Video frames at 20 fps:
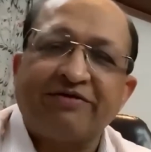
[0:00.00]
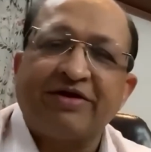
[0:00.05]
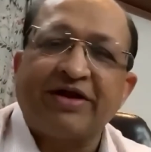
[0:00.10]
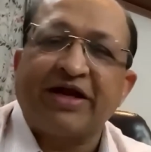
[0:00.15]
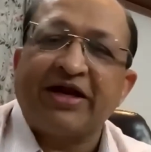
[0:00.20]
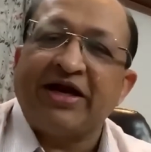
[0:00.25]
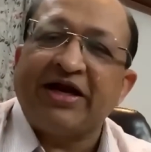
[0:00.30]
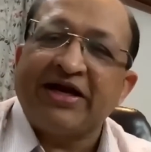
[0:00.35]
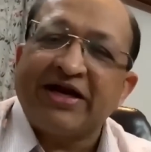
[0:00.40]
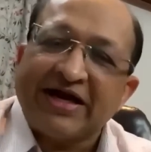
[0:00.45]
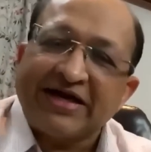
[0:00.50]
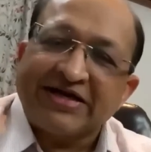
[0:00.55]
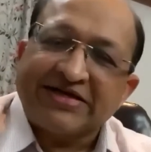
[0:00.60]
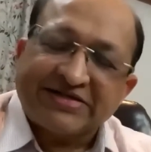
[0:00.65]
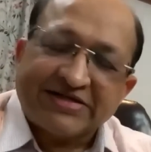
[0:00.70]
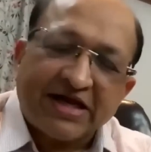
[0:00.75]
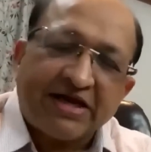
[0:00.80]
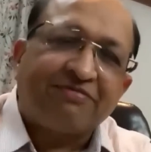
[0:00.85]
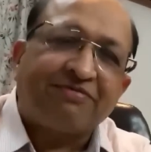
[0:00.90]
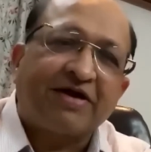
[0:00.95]
In India
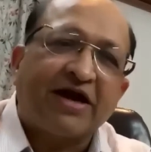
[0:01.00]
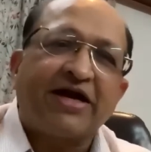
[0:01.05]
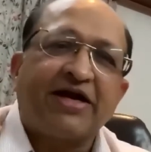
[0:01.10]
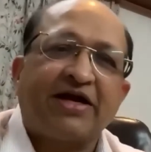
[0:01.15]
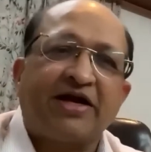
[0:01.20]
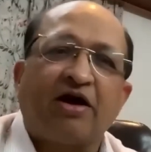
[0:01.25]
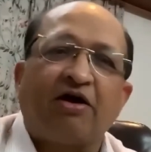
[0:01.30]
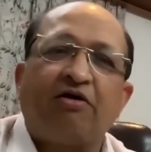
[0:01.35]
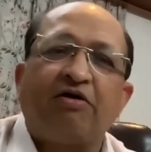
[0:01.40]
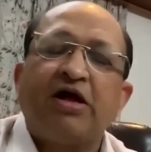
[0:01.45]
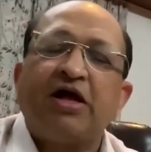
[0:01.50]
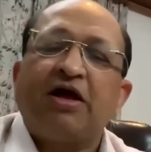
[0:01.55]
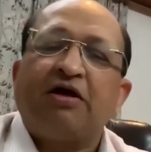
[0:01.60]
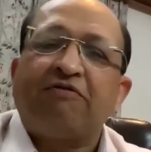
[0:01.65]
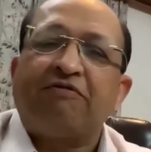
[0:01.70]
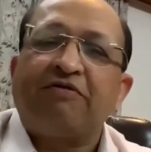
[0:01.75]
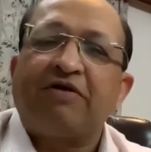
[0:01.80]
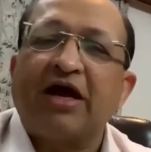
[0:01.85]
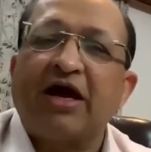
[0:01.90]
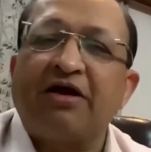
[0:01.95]
itself right now,
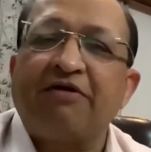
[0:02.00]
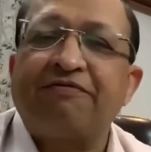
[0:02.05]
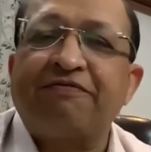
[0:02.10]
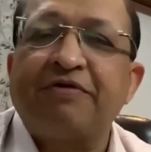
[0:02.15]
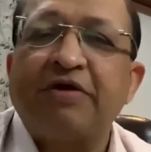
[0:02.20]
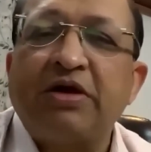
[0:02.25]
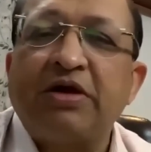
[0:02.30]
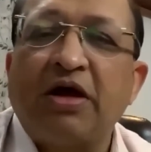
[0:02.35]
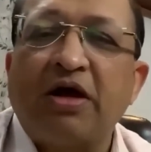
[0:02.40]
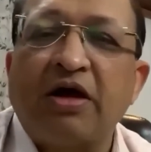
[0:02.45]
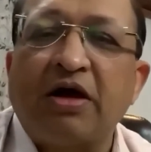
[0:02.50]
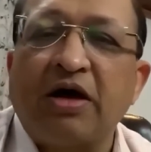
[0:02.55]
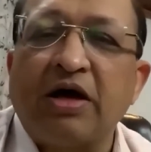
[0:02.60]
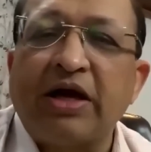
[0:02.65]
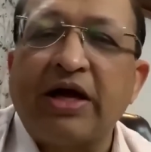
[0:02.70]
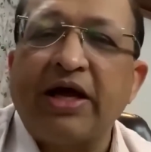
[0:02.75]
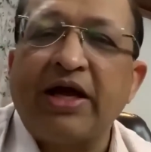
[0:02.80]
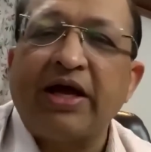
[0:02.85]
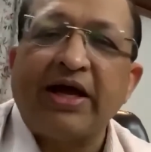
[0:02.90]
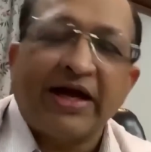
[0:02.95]
we have
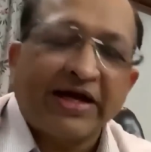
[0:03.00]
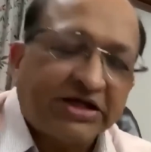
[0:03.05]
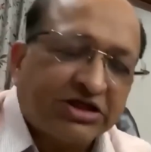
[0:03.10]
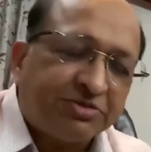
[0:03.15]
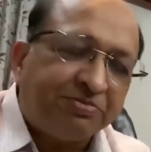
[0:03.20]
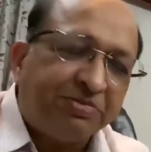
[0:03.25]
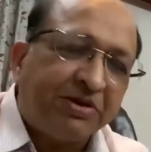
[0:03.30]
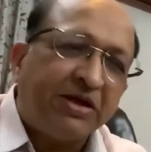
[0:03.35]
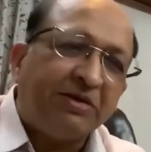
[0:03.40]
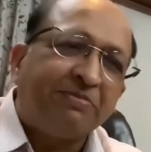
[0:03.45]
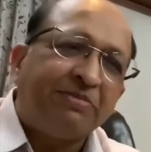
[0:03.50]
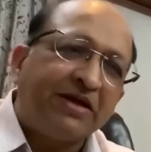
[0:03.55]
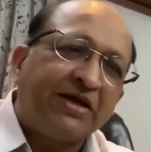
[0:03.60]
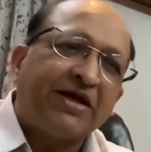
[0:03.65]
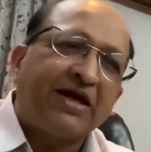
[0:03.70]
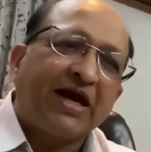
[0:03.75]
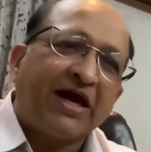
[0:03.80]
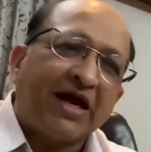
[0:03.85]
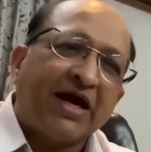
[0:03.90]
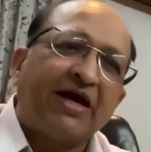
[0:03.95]

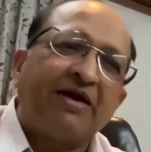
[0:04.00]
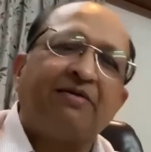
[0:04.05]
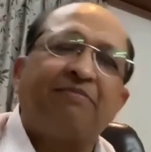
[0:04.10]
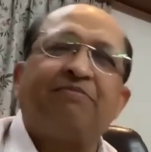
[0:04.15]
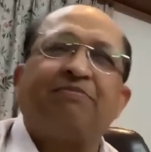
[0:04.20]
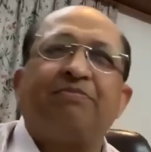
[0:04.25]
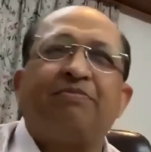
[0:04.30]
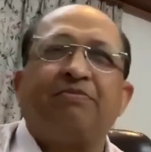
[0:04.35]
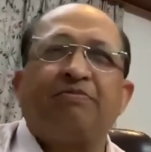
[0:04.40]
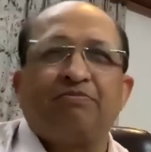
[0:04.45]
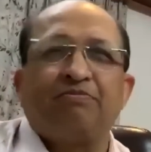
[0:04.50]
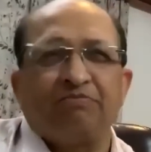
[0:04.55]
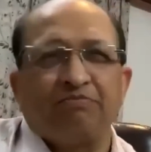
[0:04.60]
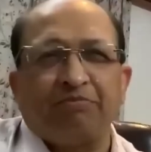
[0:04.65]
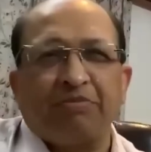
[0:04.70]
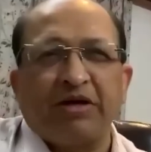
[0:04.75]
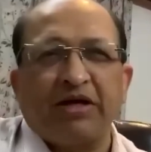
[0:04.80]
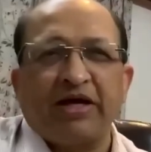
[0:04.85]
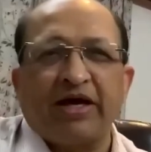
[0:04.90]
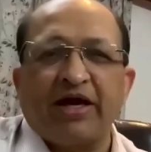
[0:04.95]
XBB and
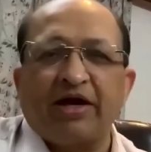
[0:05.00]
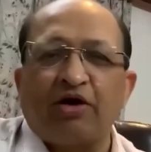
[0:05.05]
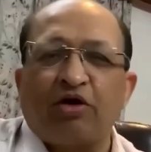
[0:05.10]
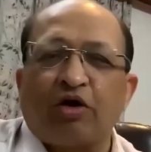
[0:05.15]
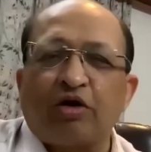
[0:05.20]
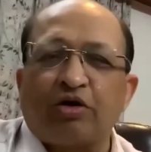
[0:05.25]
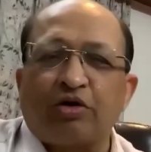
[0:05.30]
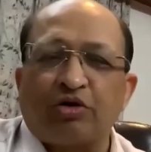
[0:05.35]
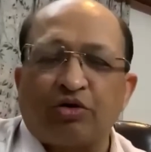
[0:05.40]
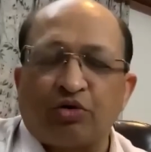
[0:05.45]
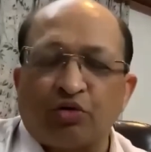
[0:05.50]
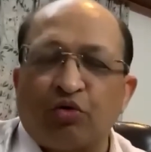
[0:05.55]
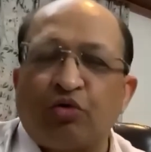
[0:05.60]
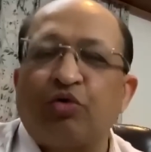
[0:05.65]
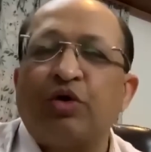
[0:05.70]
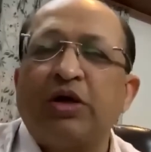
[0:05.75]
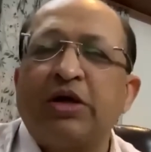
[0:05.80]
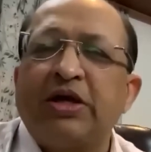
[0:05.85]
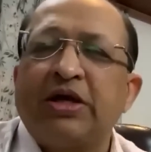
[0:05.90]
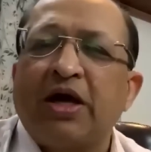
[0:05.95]

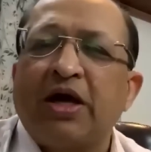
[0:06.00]
BA.2